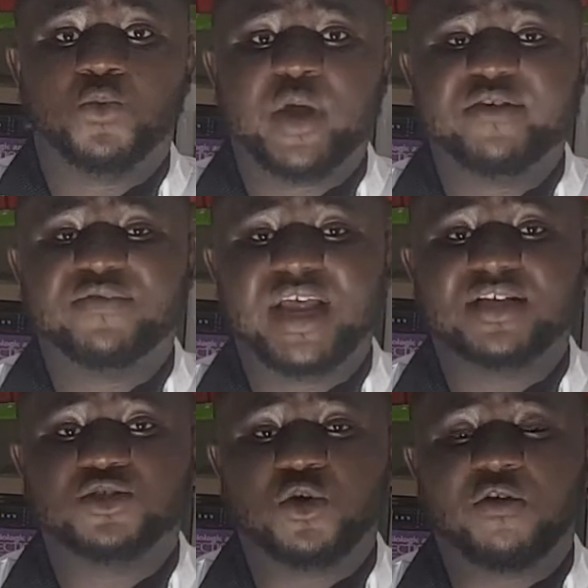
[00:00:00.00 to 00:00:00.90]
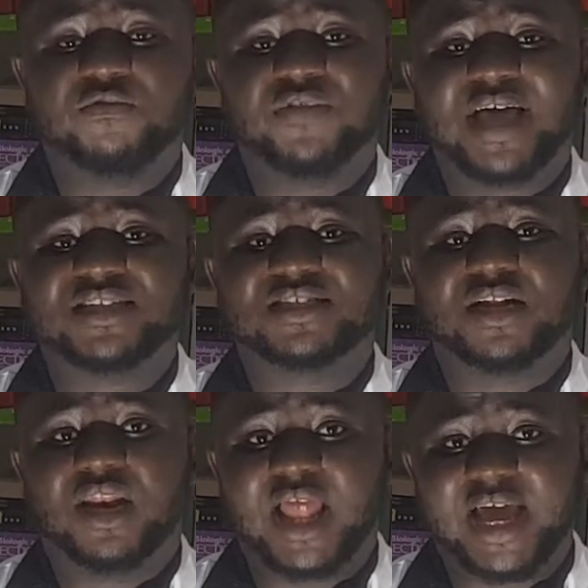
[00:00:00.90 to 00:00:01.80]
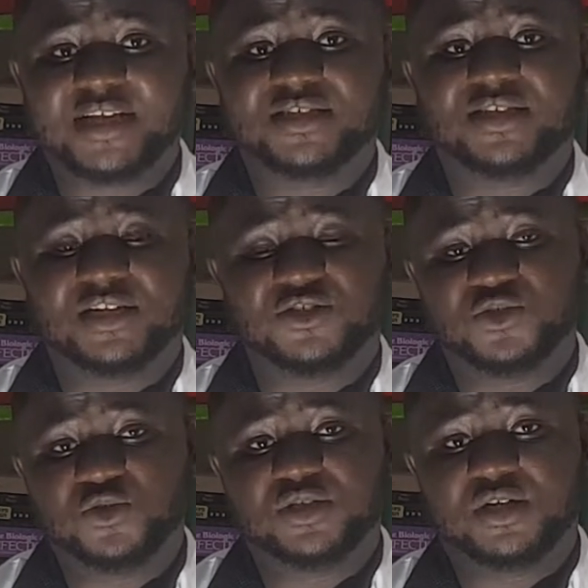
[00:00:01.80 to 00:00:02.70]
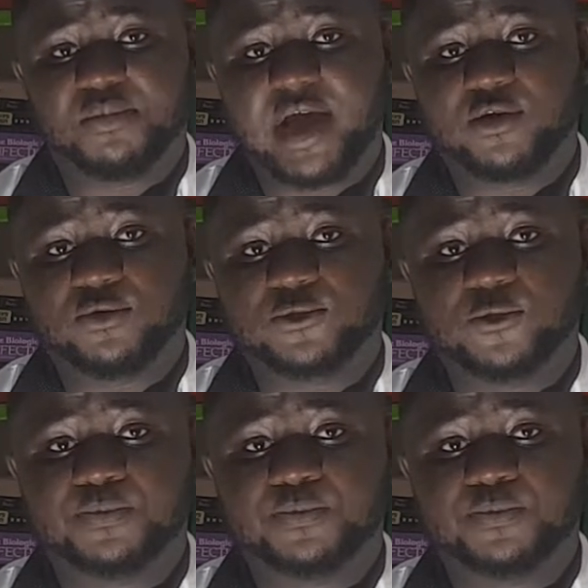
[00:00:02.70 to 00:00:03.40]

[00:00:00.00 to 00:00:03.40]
wavelength of that light that is used in the microscope.